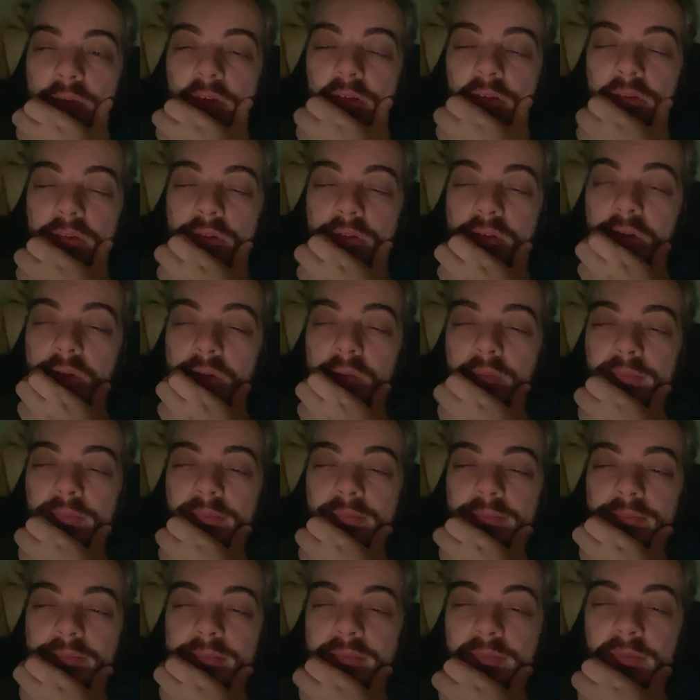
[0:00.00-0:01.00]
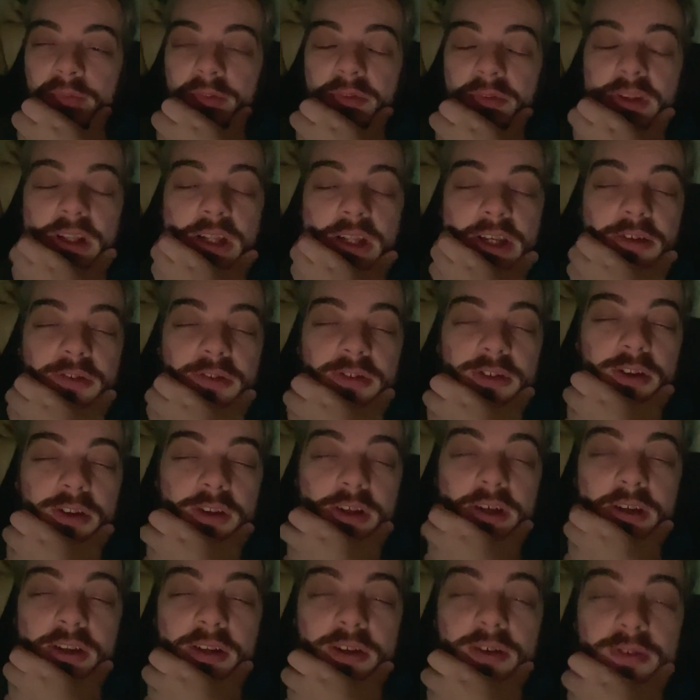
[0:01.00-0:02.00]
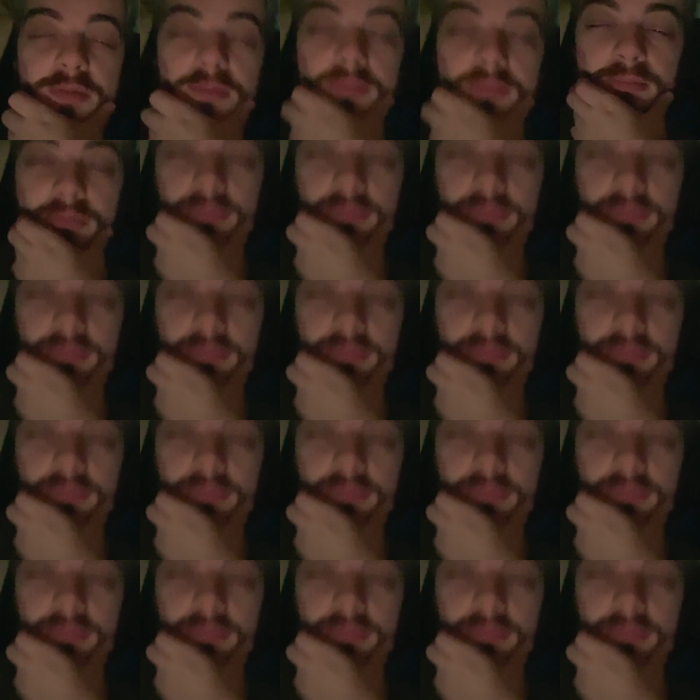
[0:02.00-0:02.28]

So, it's later in the day now.